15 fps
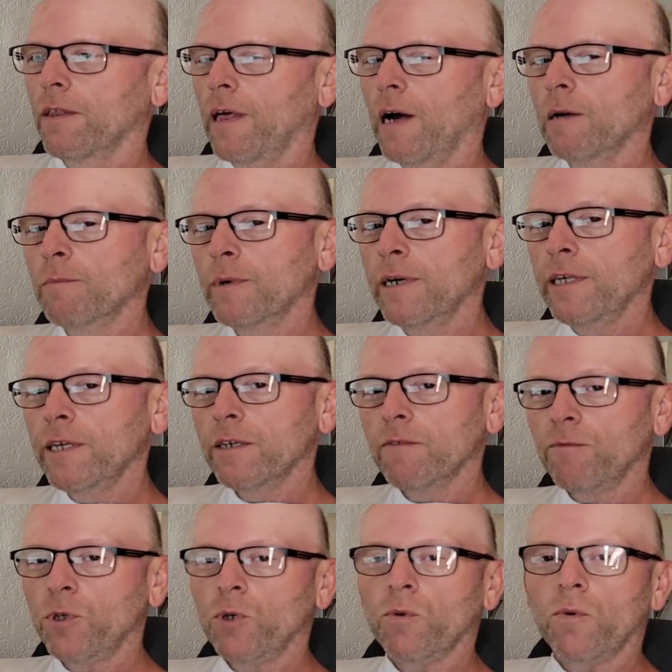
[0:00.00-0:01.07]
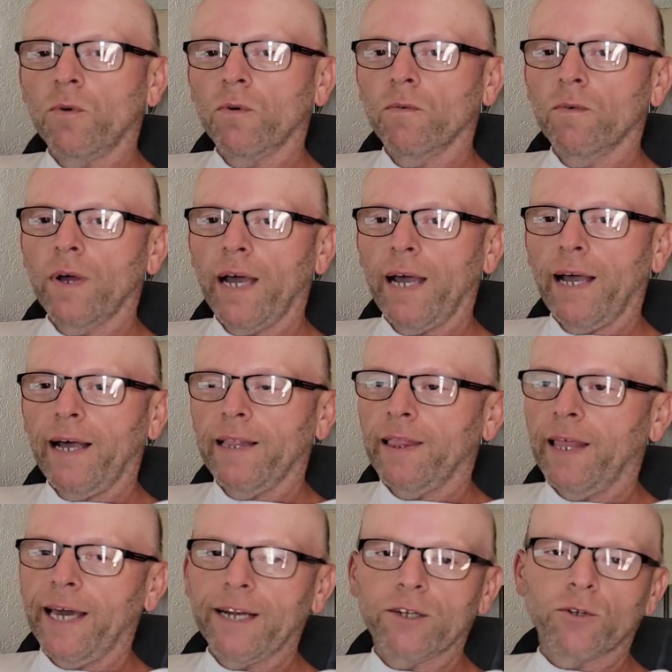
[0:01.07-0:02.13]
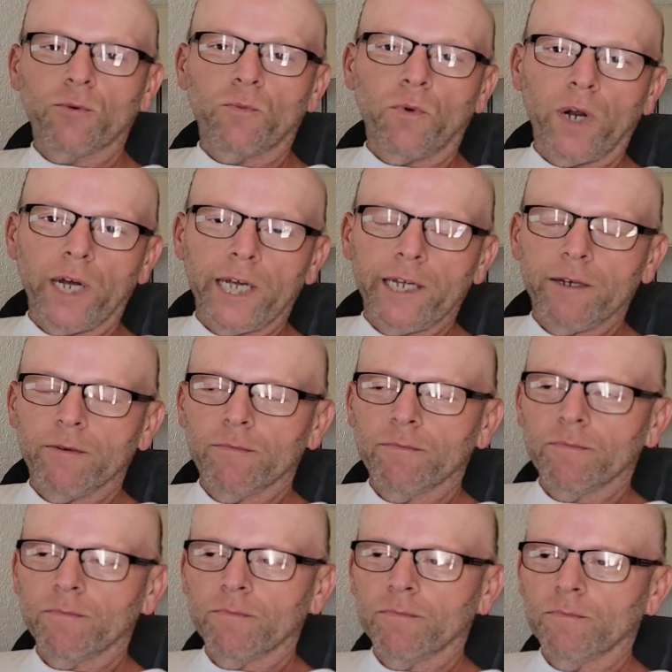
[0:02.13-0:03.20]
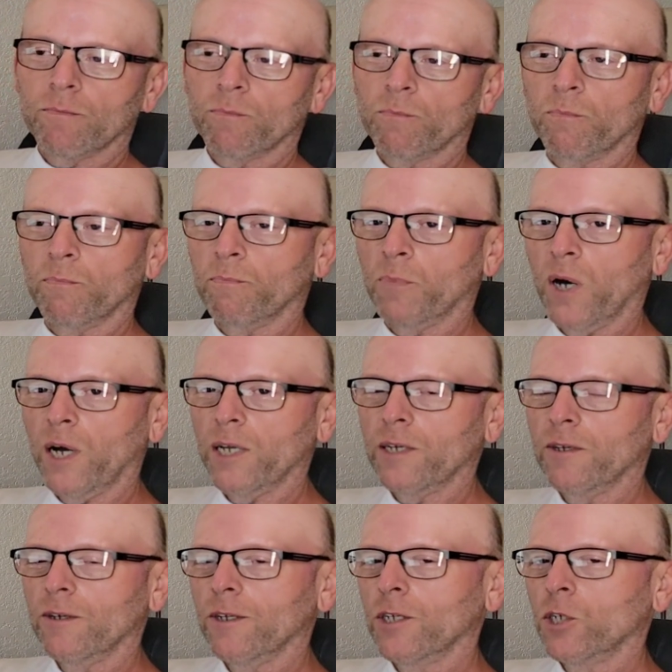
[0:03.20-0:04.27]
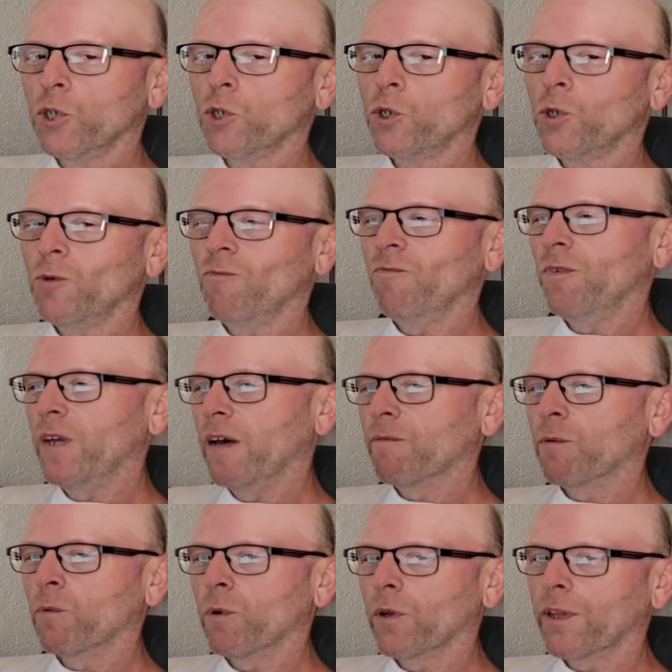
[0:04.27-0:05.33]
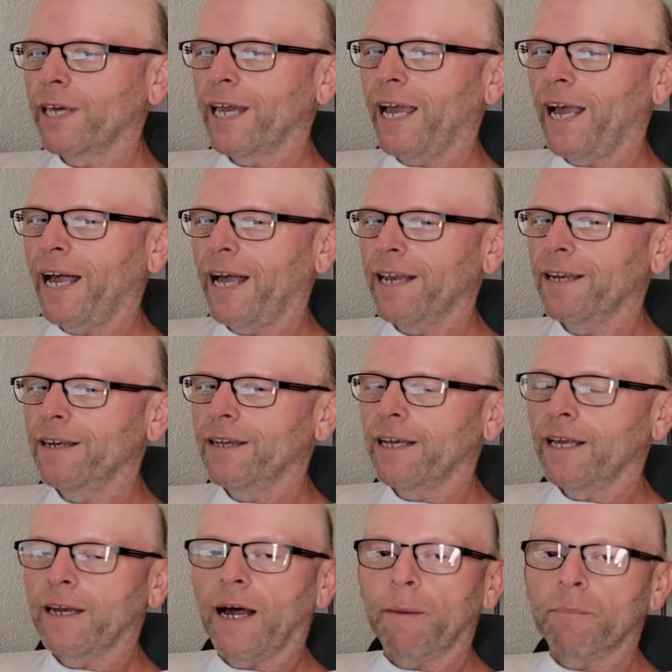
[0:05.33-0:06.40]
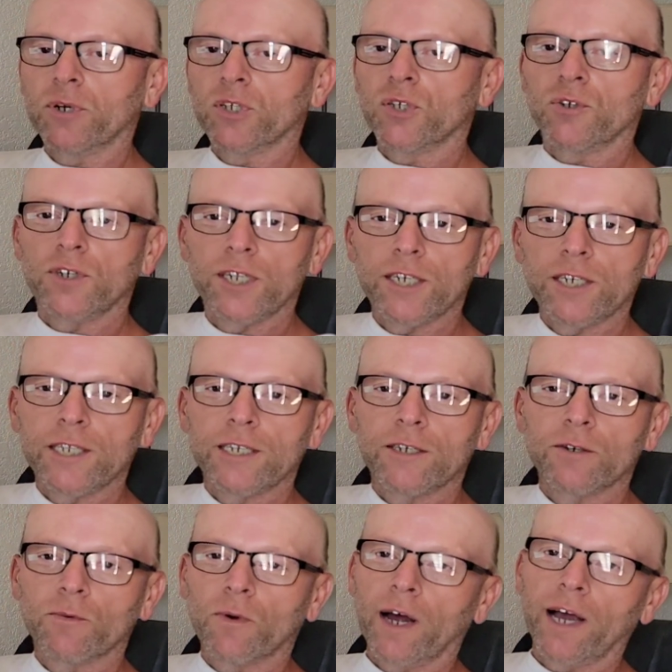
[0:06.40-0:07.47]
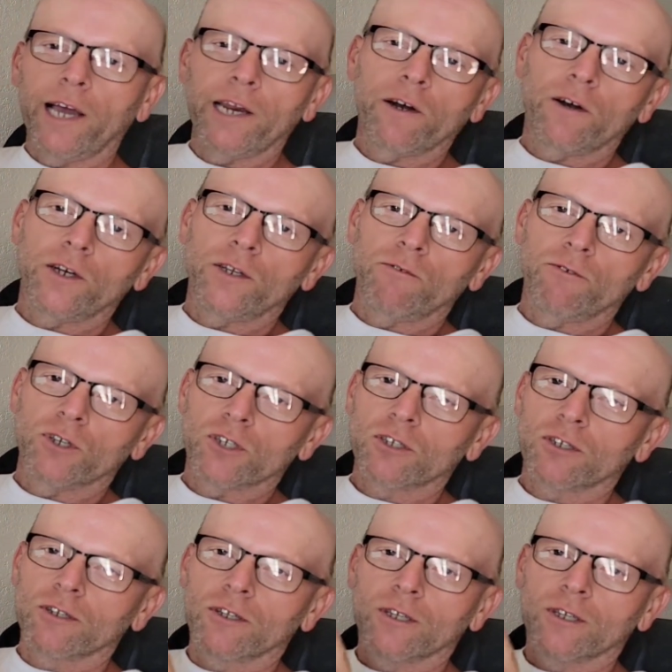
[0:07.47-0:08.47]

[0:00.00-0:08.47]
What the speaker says: How many of you like to write, but you've never really had an opportunity to write, or you just